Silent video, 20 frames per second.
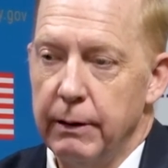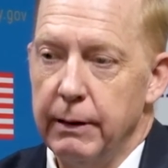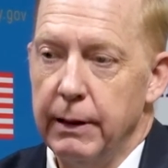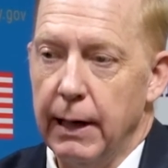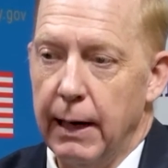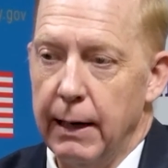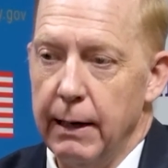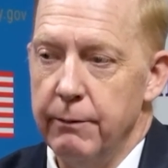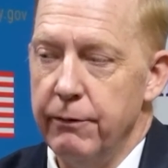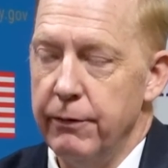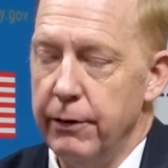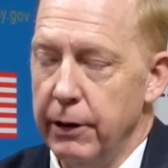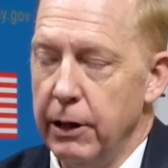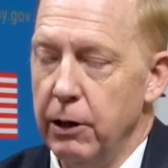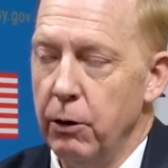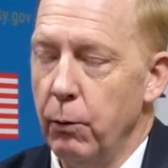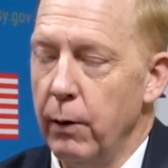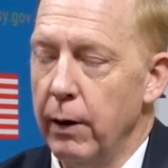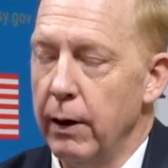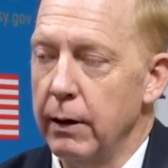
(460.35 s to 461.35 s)
I am
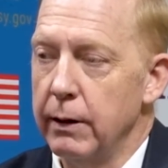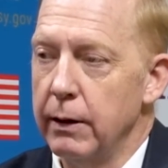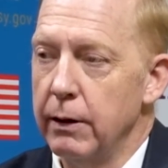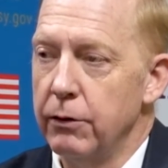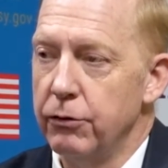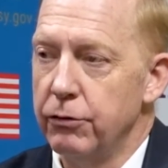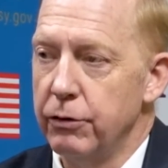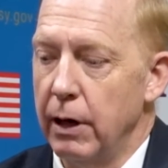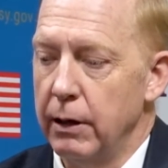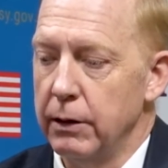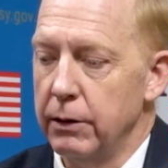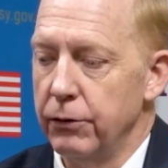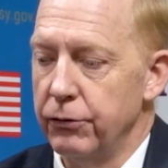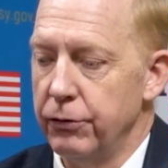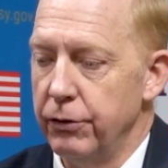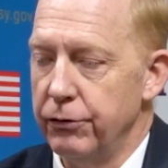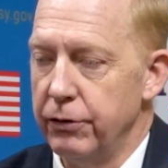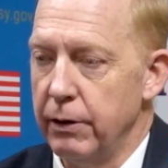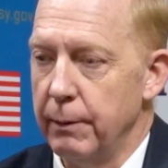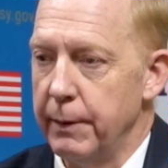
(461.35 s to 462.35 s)
very aware that the
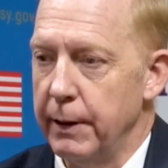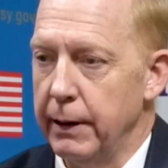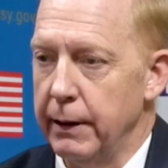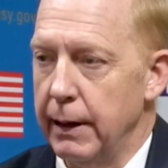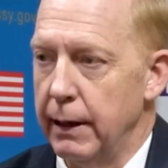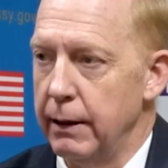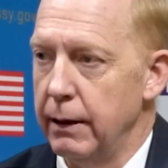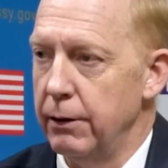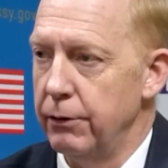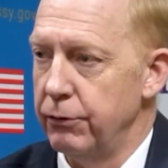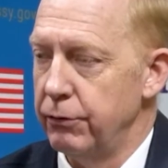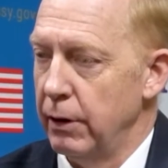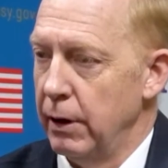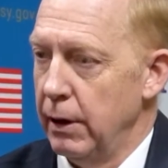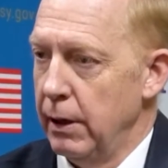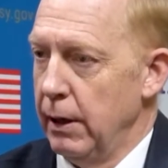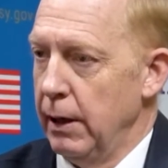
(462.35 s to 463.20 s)
Chagos is something that is,